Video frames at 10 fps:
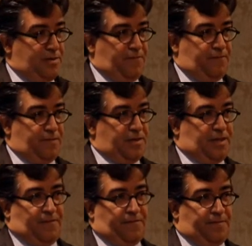they funded
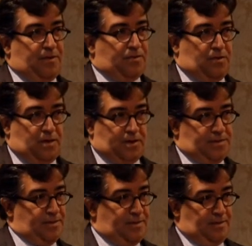
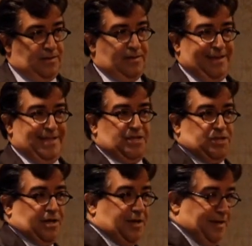$500,000 in a
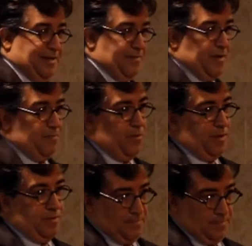check in my
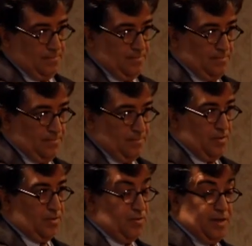pocket.
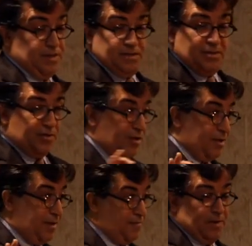No tricks, no
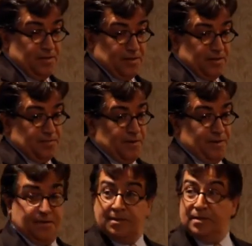nothing, very transparent.